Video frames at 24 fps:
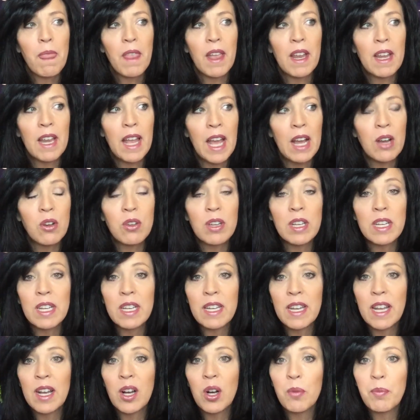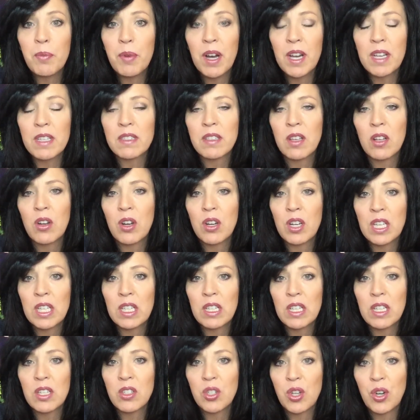And how can it help us on our
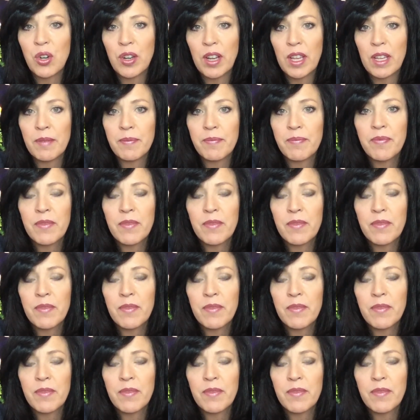healing journey?